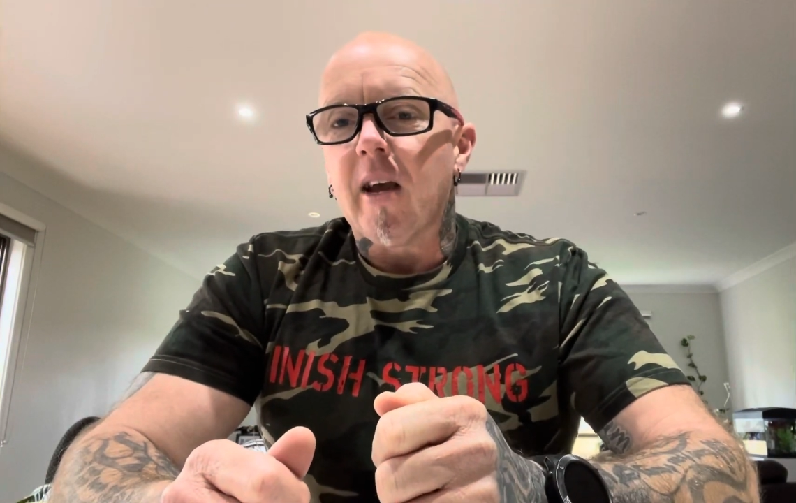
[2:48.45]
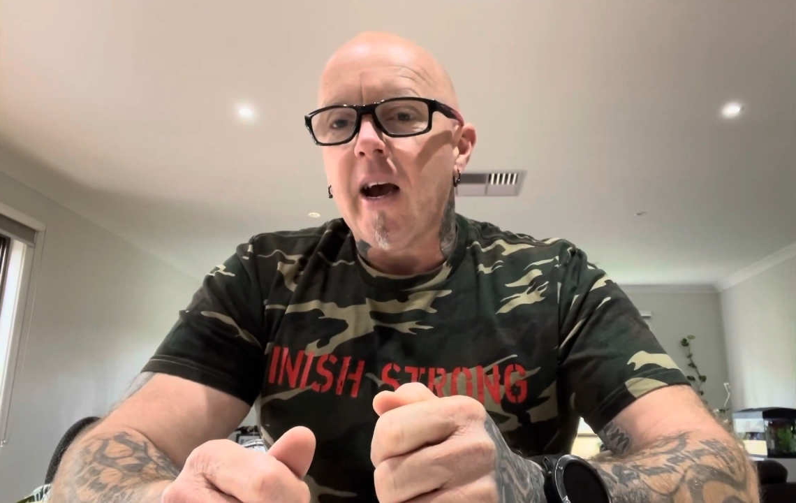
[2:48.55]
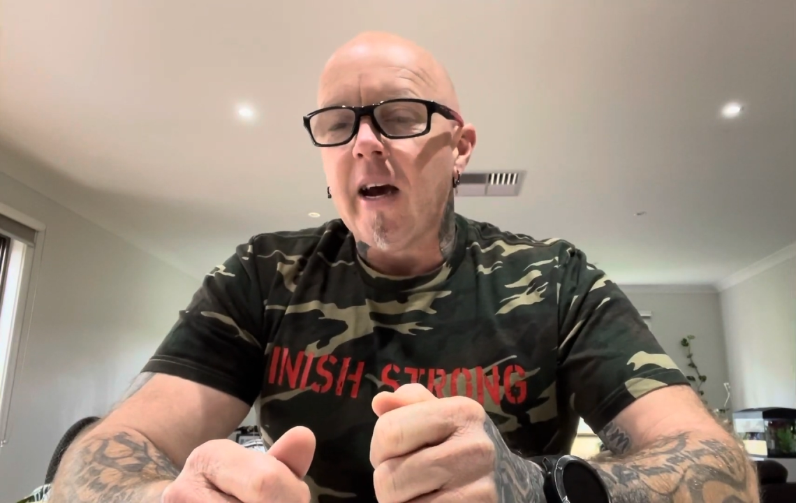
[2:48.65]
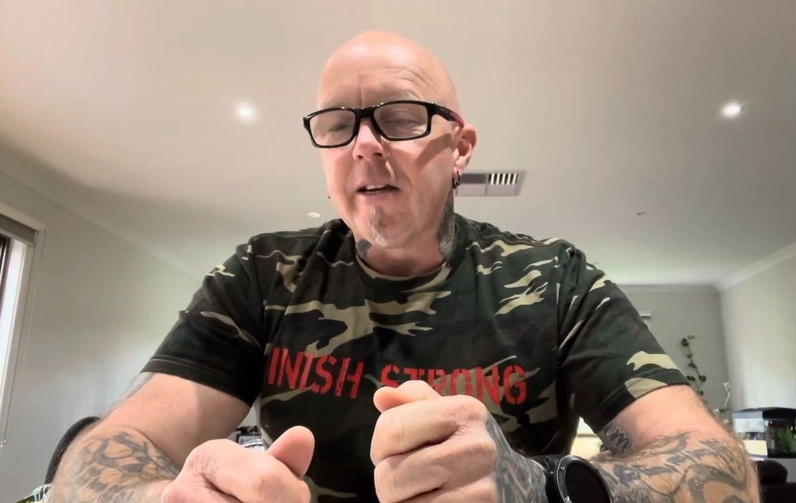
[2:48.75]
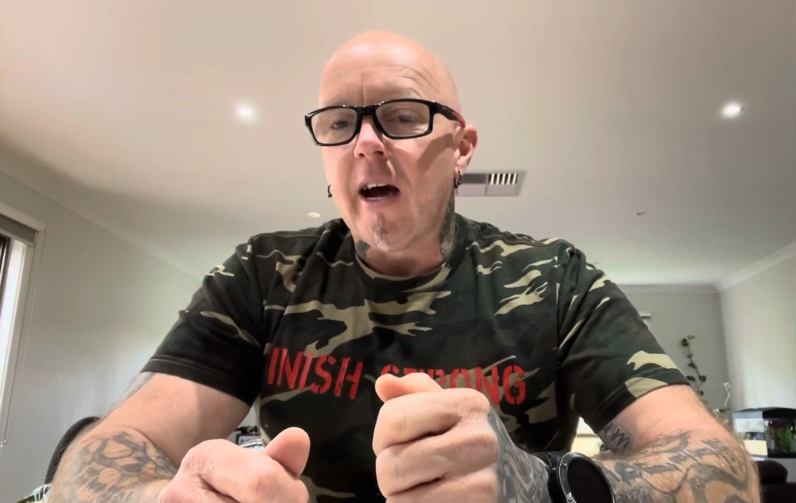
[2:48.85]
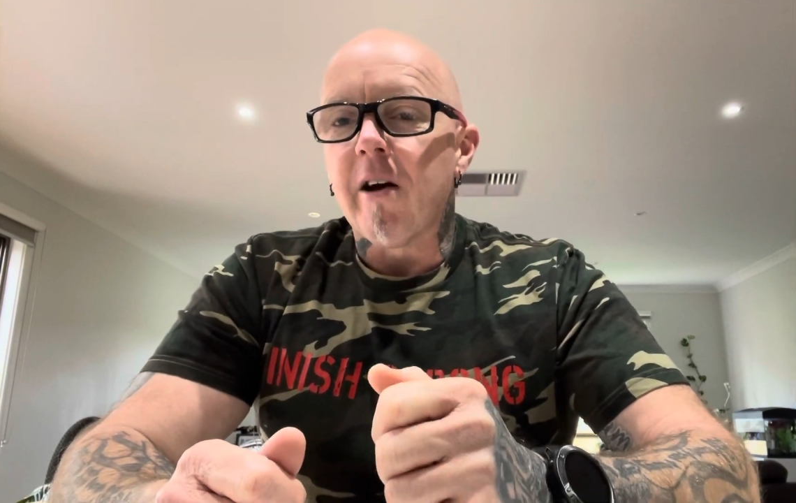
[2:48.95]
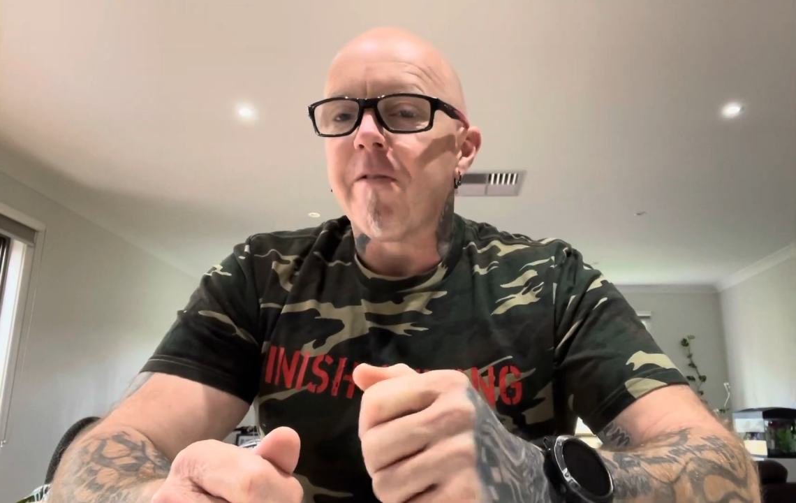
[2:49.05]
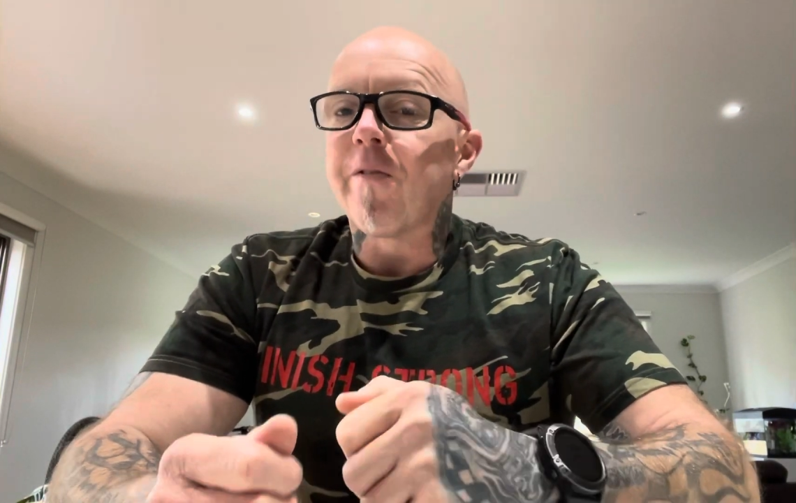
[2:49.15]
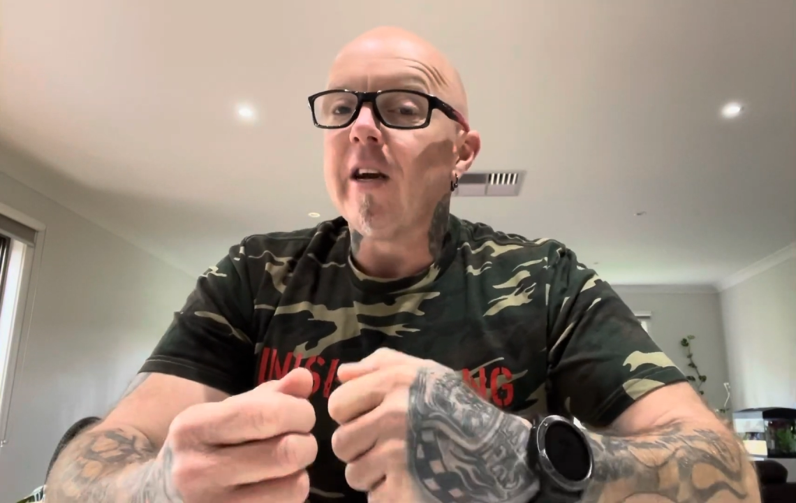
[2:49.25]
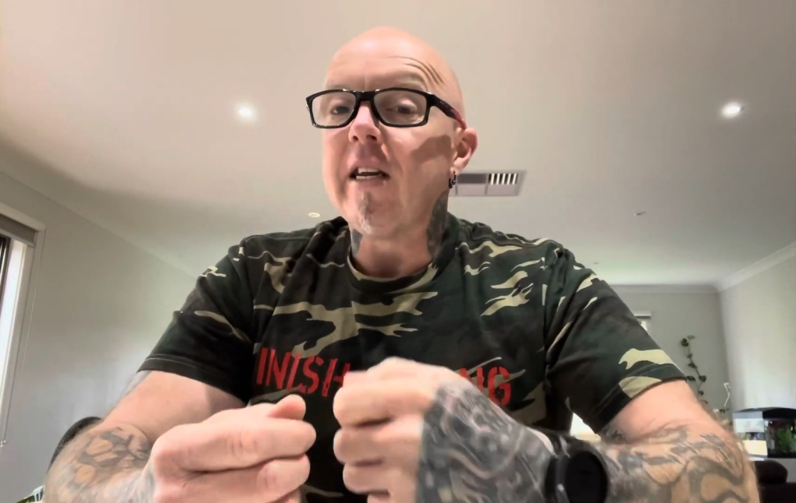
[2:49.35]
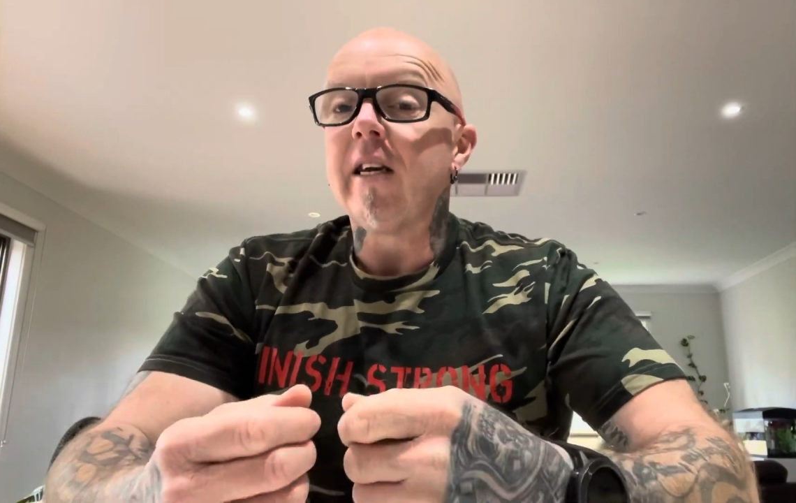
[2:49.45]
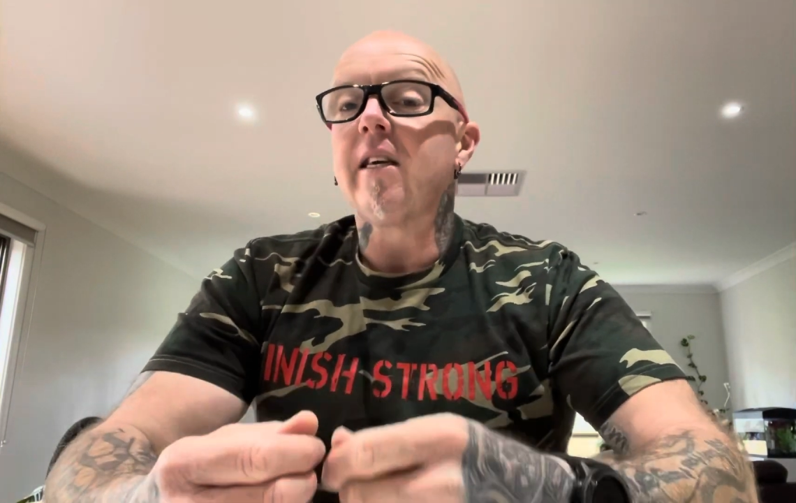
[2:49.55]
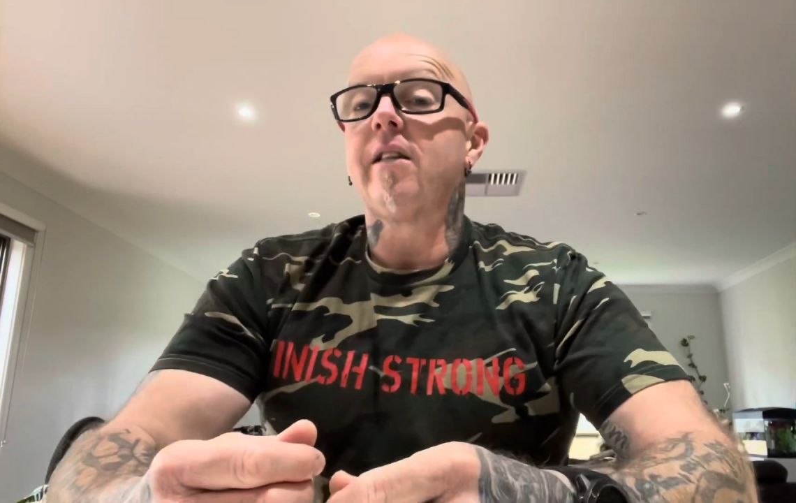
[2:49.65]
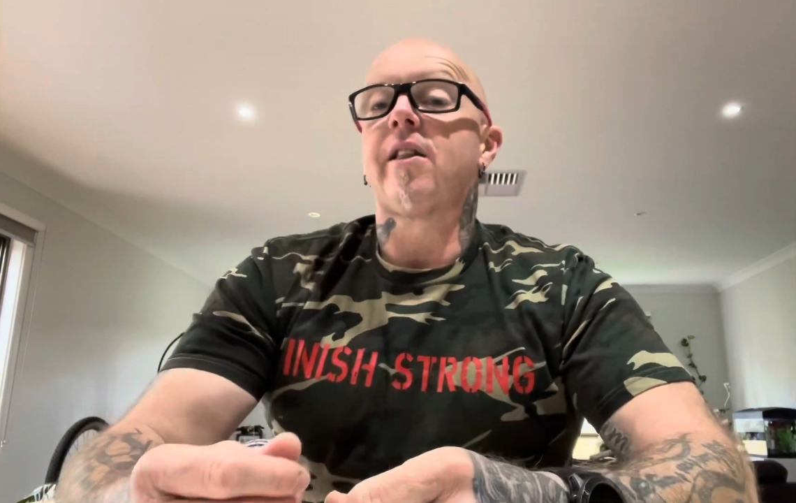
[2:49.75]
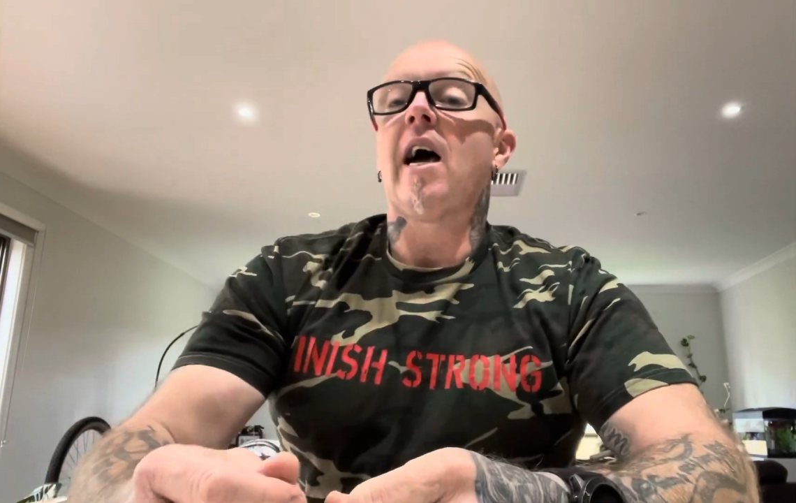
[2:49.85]
And they are
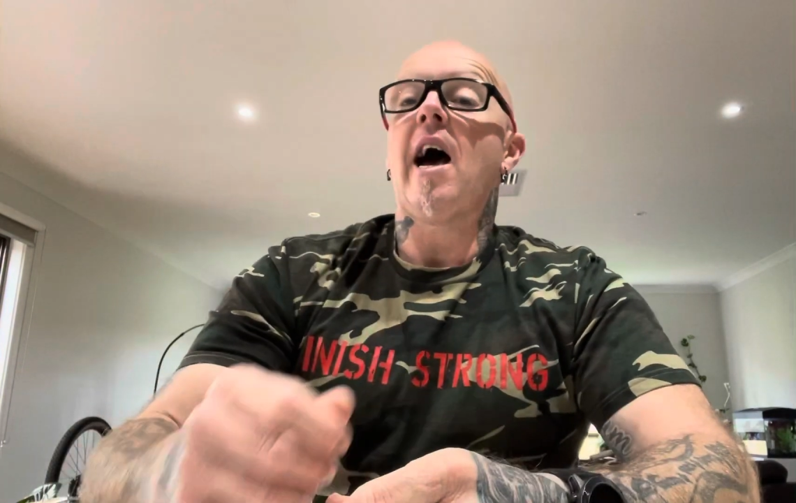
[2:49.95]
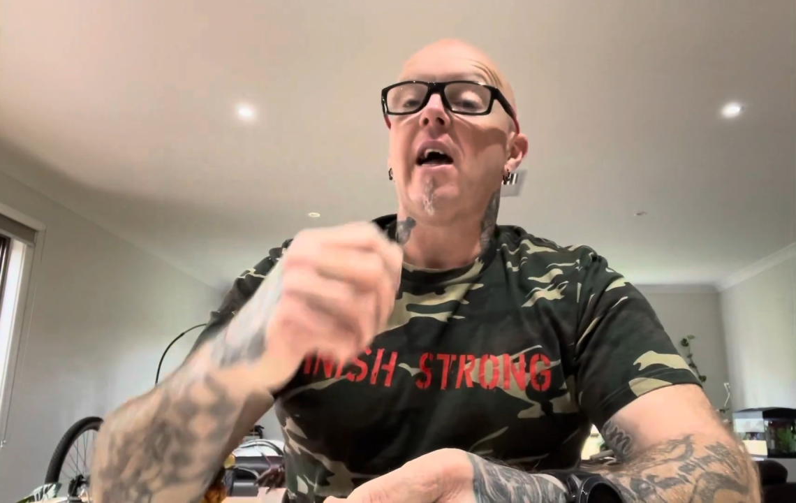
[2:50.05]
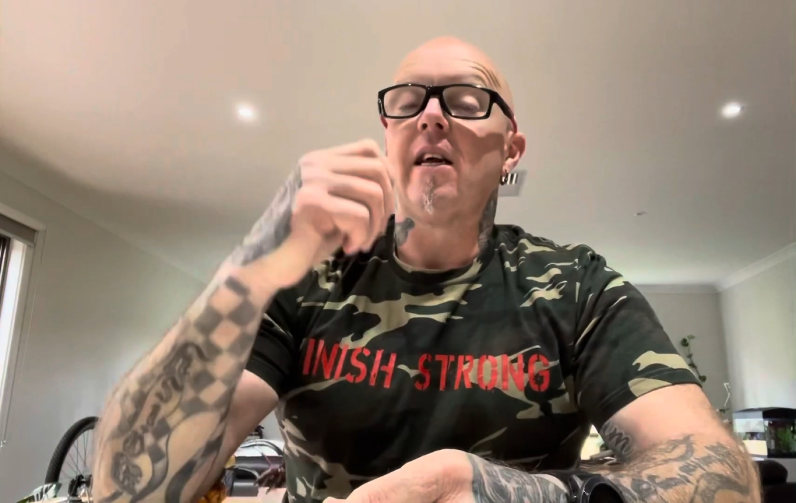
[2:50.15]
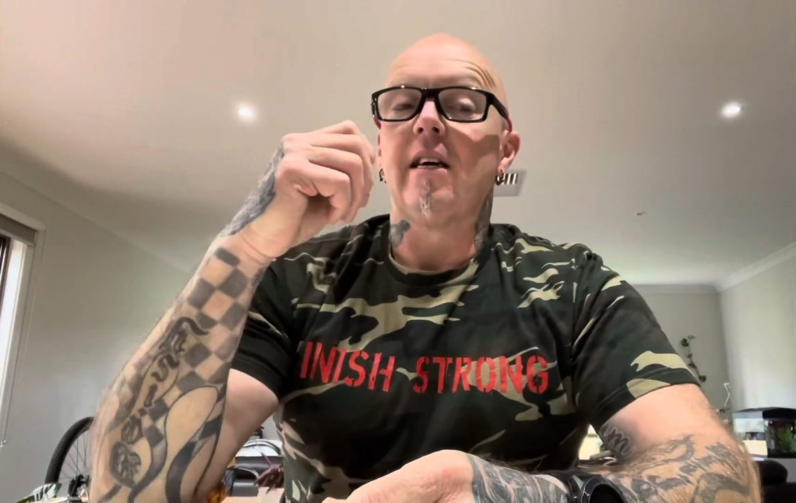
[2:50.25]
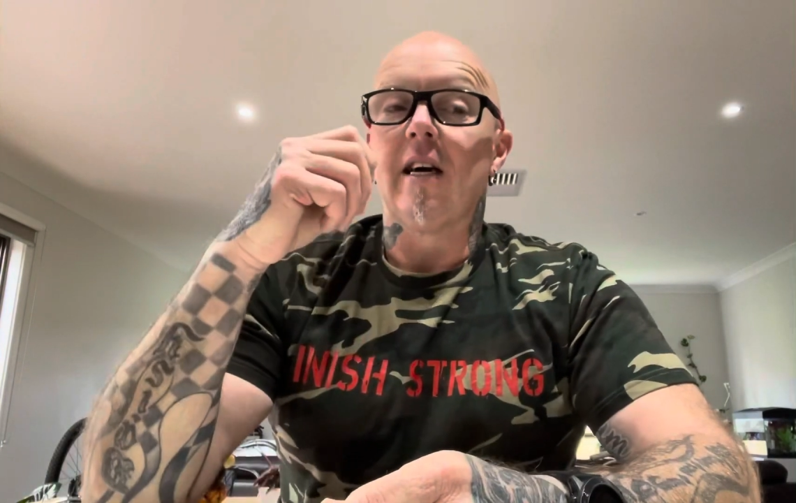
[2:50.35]
feeding that